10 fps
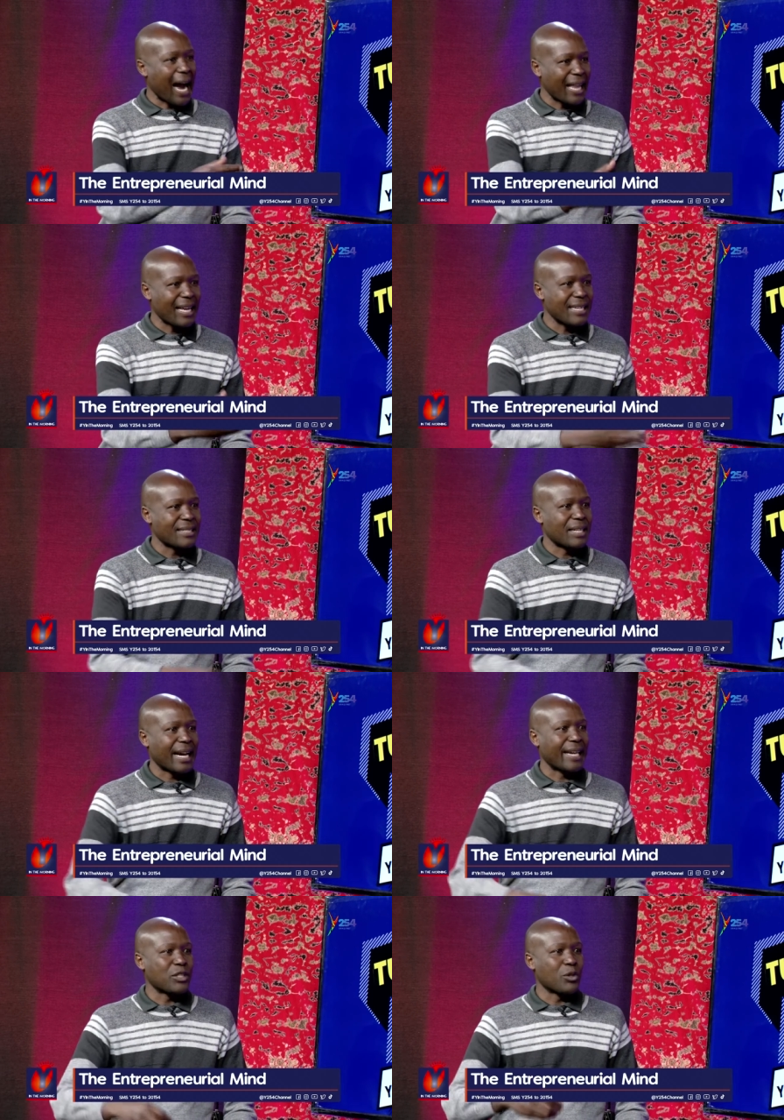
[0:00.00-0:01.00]
Others
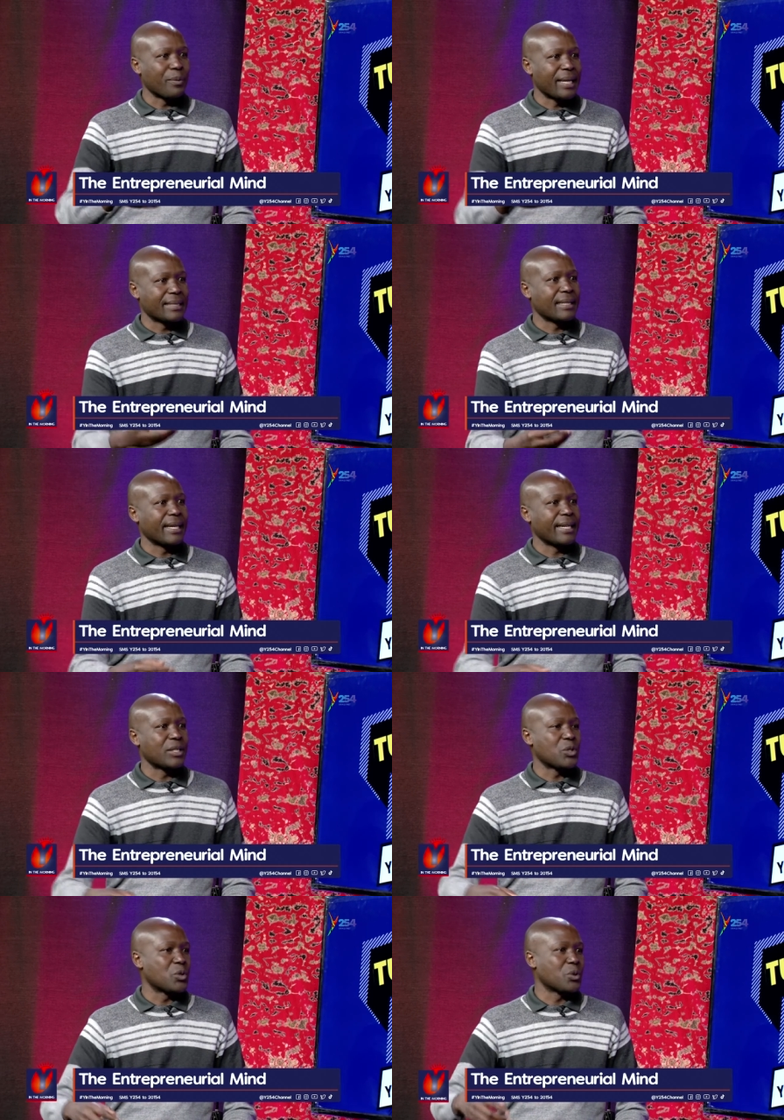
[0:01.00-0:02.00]
get nominated
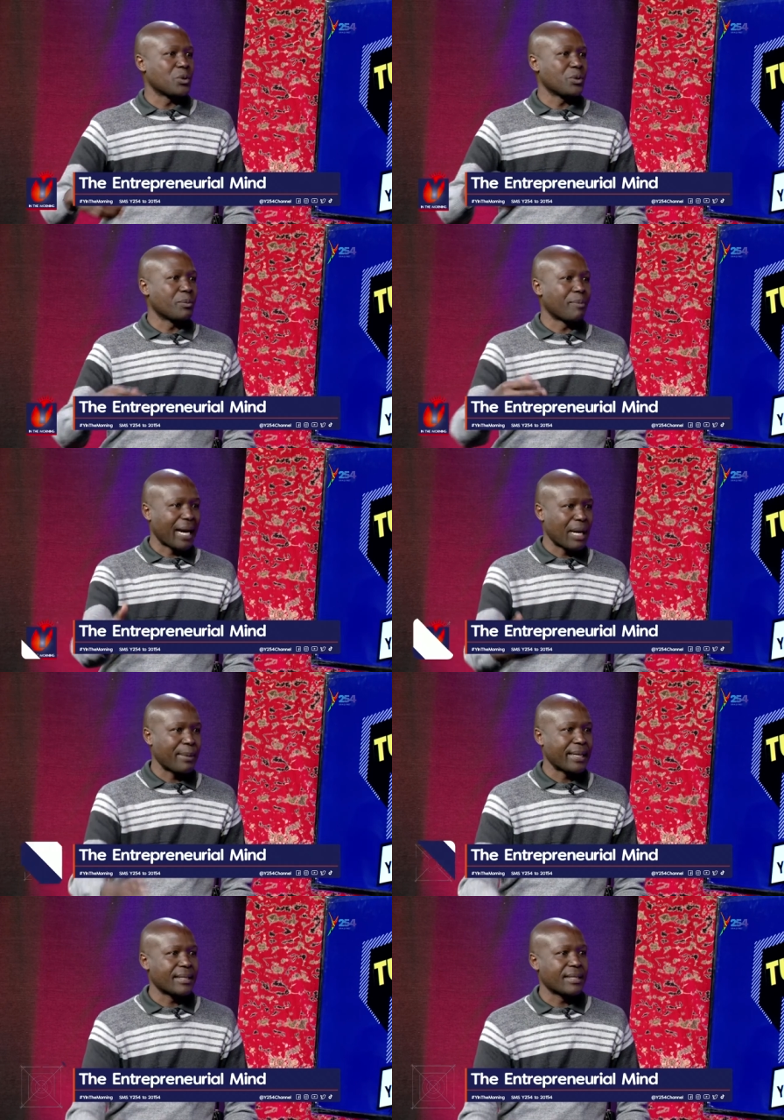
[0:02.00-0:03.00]
into
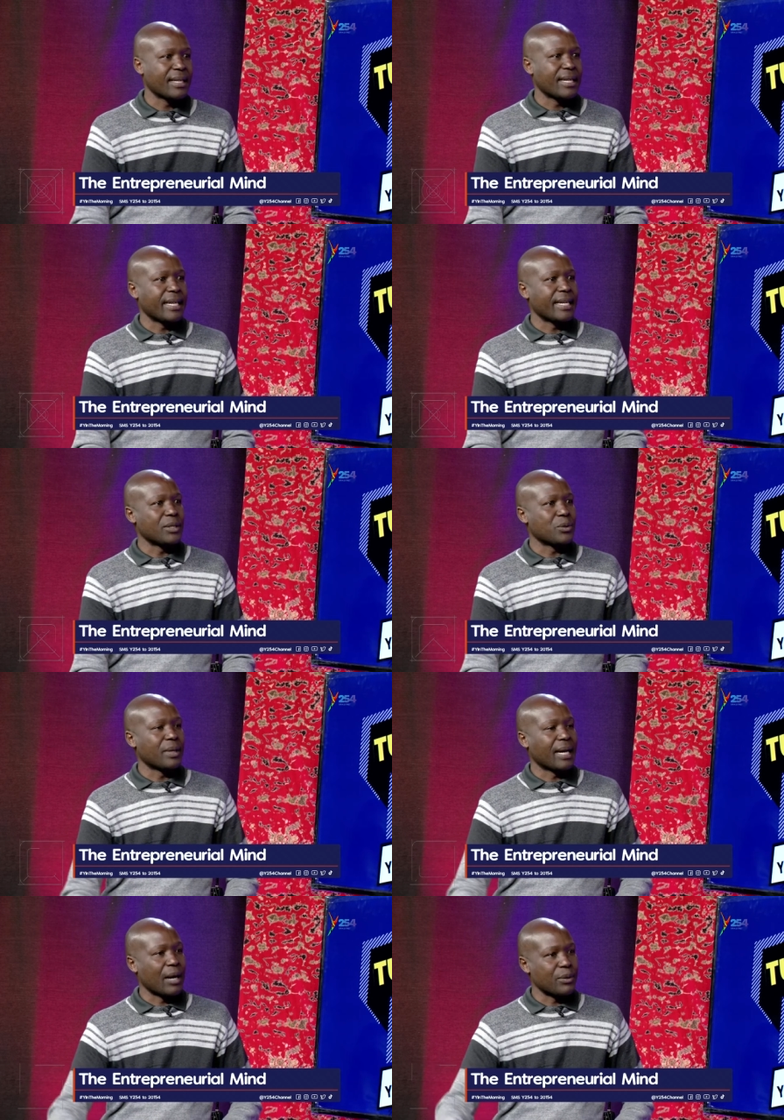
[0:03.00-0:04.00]
parliament, into
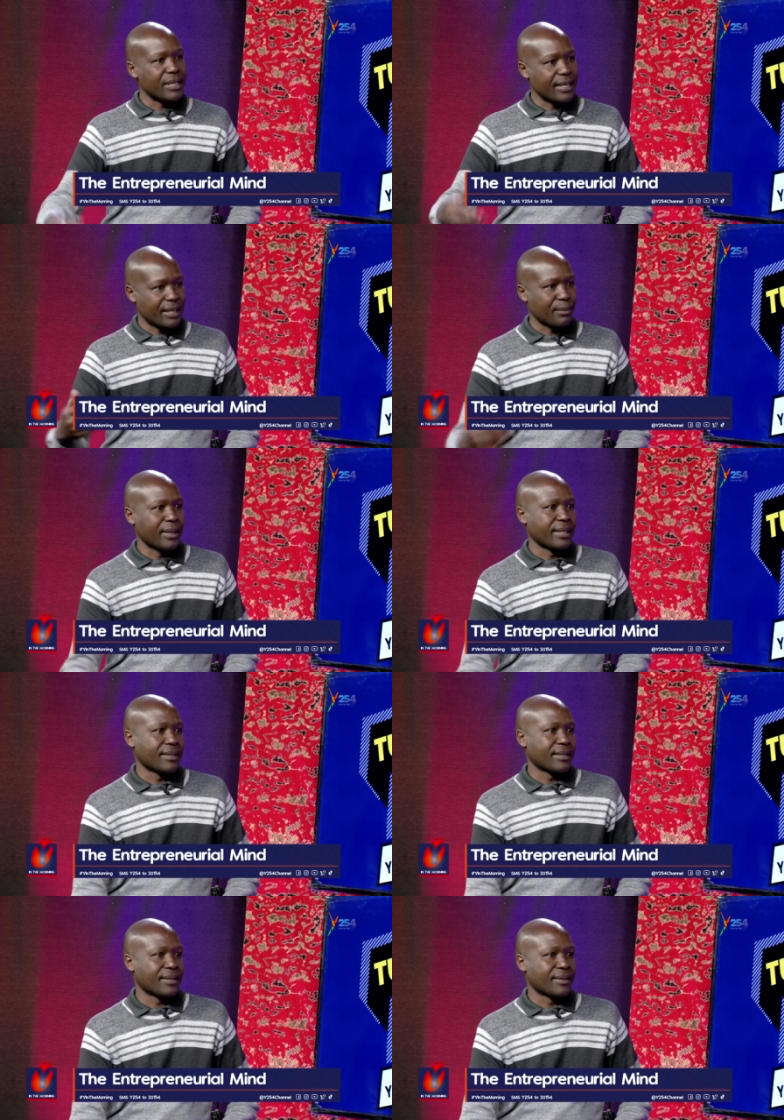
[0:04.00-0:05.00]
the county
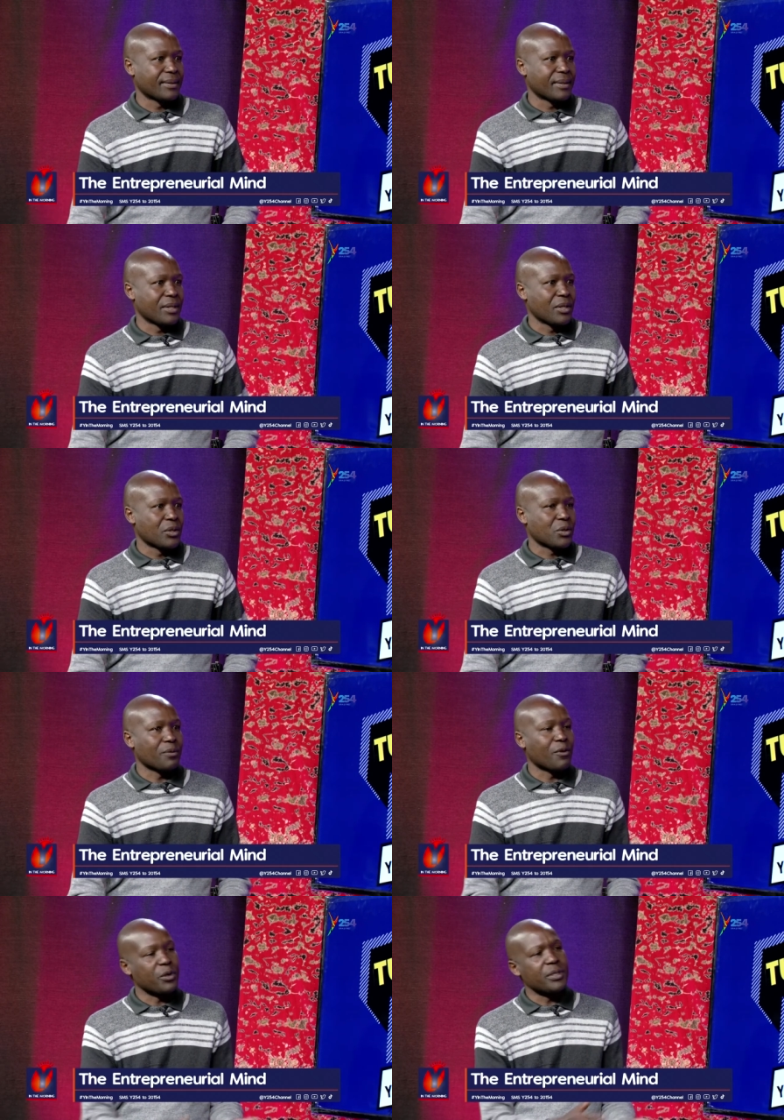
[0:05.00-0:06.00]
assemblies. Mm-hmm. So
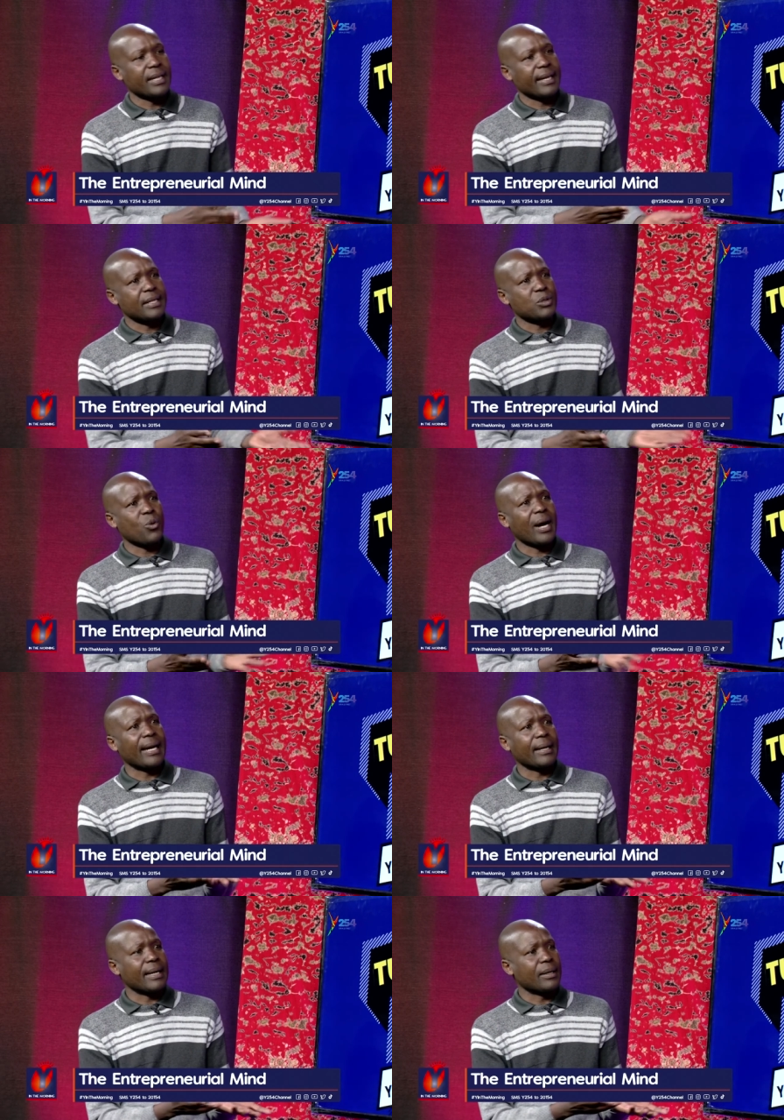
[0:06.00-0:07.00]
voluntary is
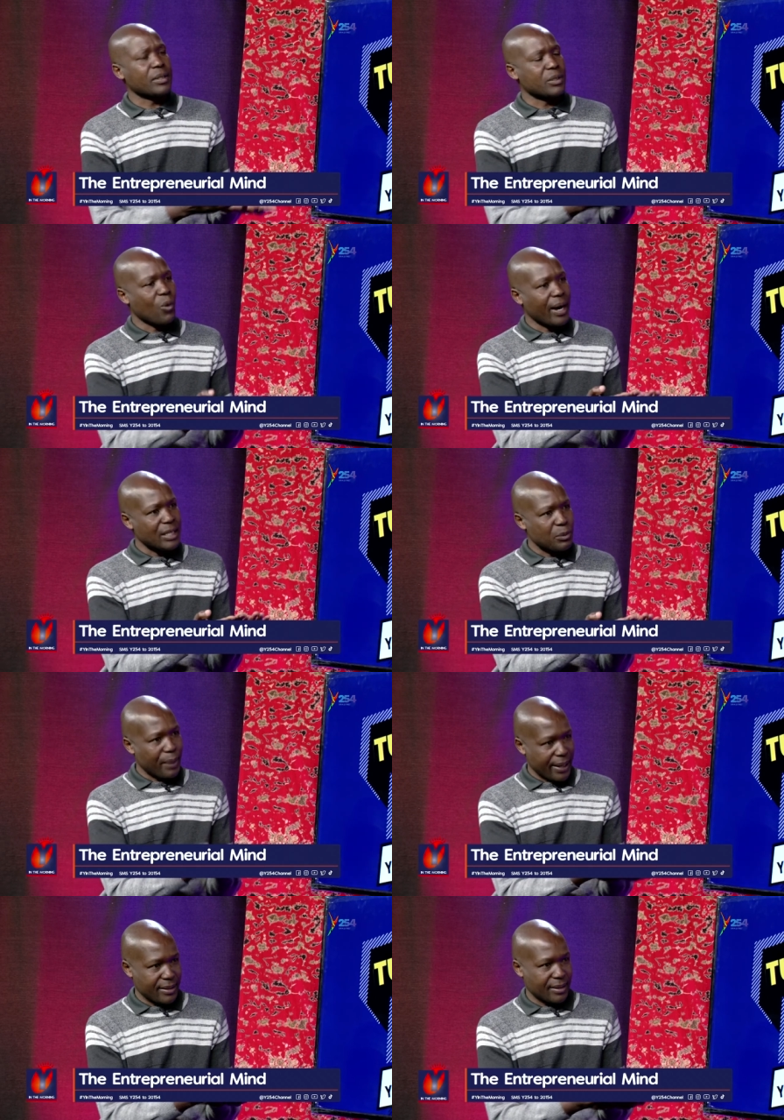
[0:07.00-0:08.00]
one, is one
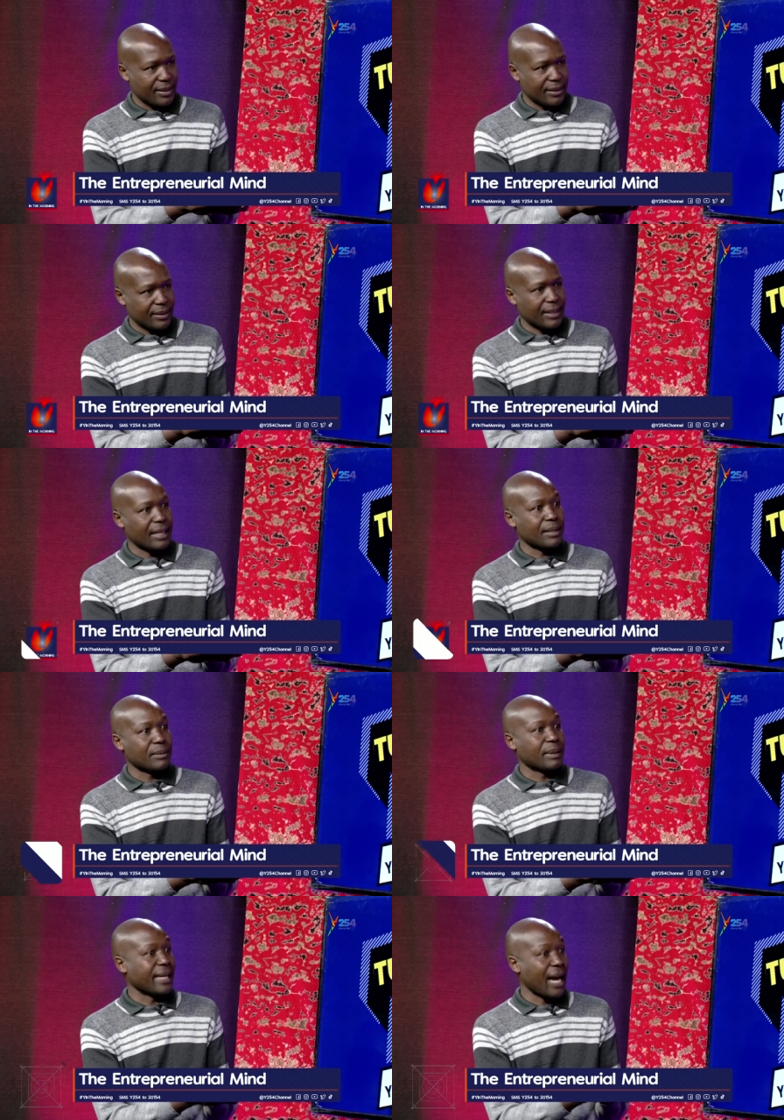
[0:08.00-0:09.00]
space that
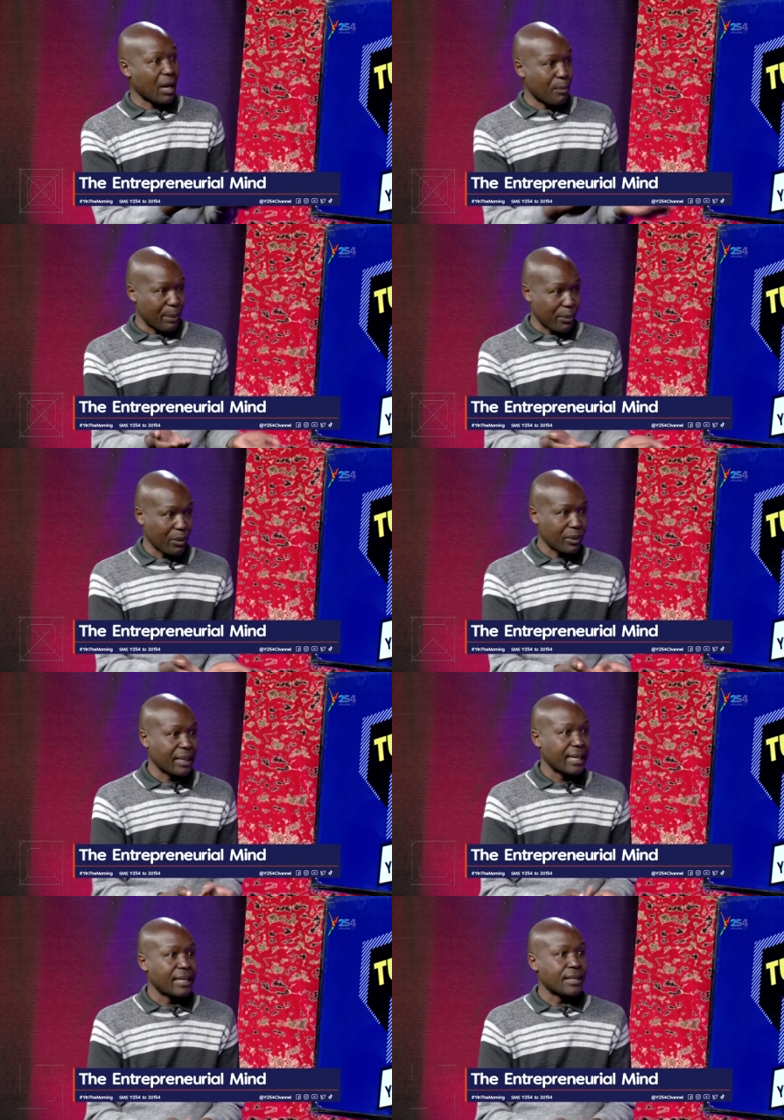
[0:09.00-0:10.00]
mm-hmm. young people
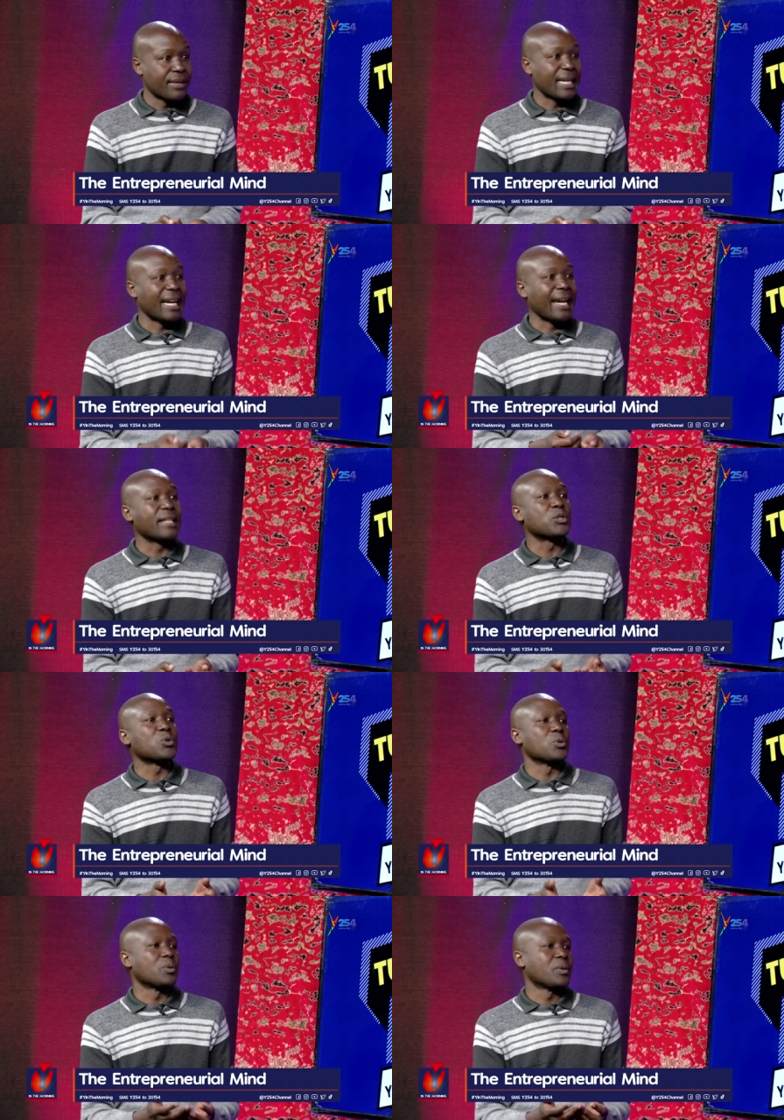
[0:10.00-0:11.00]
really need to,